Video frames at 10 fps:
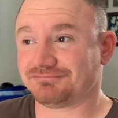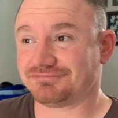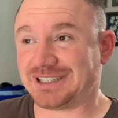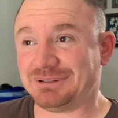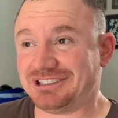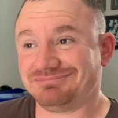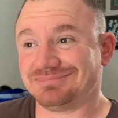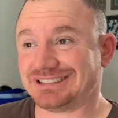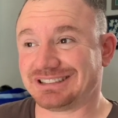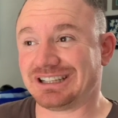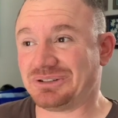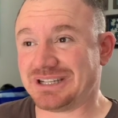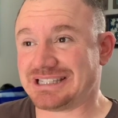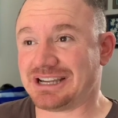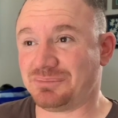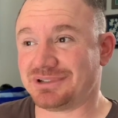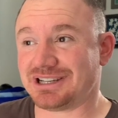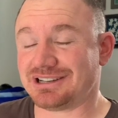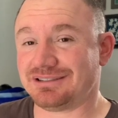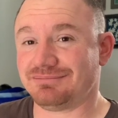I mean, it can always help
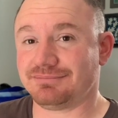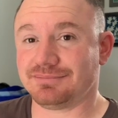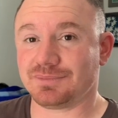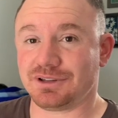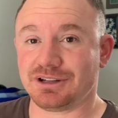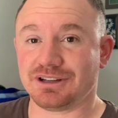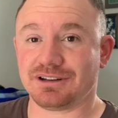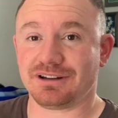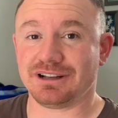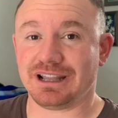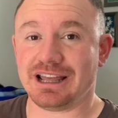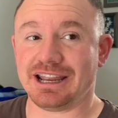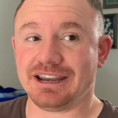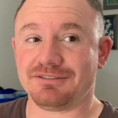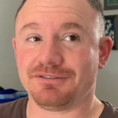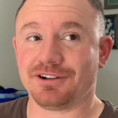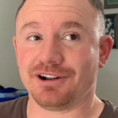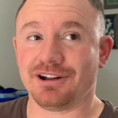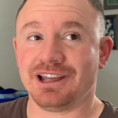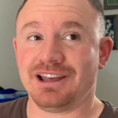to look online
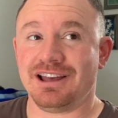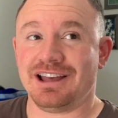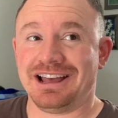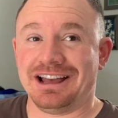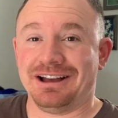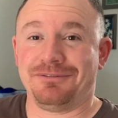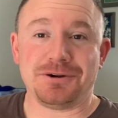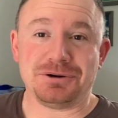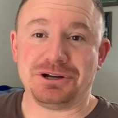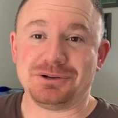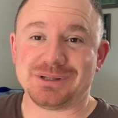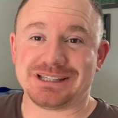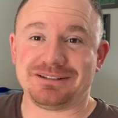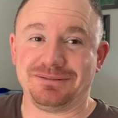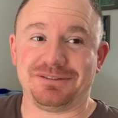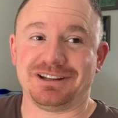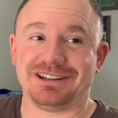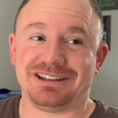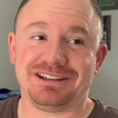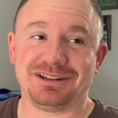for photos of
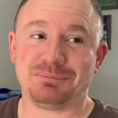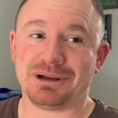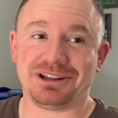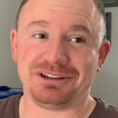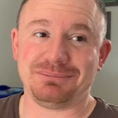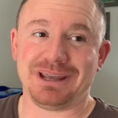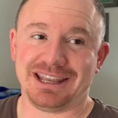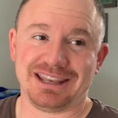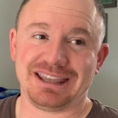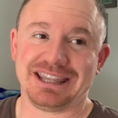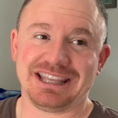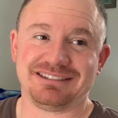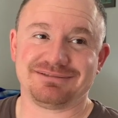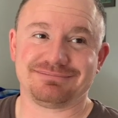bald men that